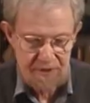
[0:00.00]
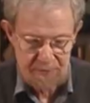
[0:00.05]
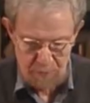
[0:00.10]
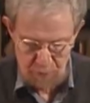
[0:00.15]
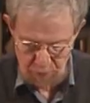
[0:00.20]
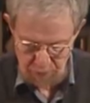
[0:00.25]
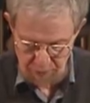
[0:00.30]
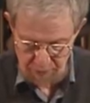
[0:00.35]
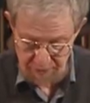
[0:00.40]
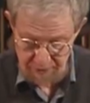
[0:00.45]

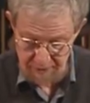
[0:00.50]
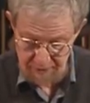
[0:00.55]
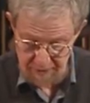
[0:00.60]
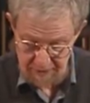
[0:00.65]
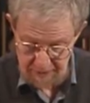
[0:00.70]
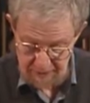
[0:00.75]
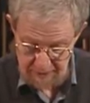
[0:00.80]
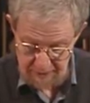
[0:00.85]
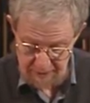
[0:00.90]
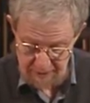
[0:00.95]
smooth,
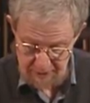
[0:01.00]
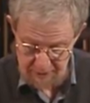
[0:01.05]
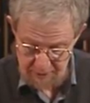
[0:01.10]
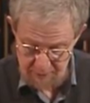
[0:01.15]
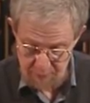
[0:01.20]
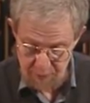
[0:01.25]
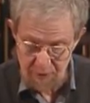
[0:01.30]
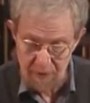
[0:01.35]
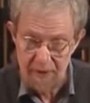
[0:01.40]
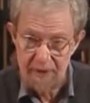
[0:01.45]
and the
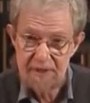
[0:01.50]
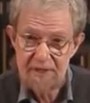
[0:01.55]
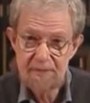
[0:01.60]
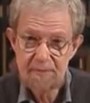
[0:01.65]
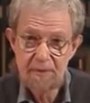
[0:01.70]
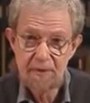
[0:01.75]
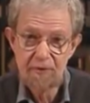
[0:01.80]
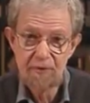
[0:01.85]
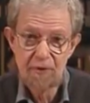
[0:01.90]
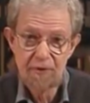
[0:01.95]
burr has
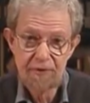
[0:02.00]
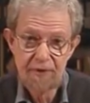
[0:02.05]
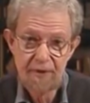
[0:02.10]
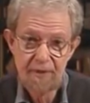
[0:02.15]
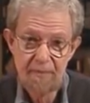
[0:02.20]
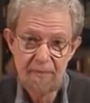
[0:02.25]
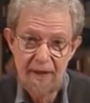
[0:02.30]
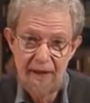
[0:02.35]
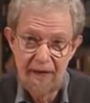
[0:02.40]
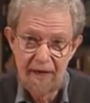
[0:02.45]
spilled onto
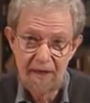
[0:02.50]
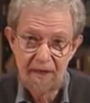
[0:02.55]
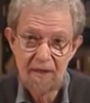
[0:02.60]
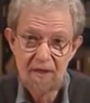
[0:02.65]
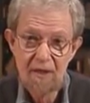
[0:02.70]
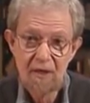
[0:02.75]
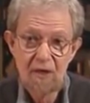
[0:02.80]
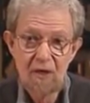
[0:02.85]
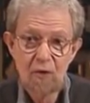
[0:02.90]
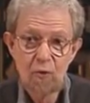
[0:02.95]
the back.
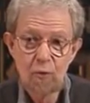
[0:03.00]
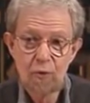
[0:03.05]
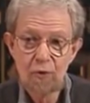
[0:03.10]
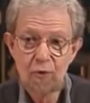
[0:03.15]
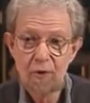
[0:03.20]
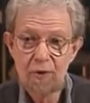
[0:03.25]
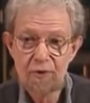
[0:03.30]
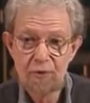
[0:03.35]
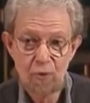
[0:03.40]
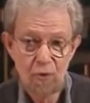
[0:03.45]
We're
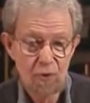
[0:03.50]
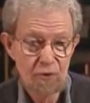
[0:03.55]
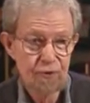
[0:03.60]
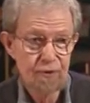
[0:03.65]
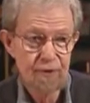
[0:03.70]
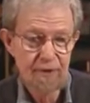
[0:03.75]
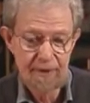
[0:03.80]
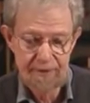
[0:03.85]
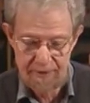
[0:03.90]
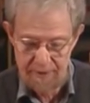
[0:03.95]
going to
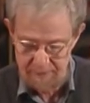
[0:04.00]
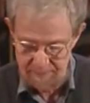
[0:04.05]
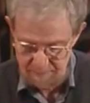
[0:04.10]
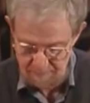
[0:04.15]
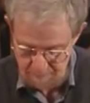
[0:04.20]
alternate them.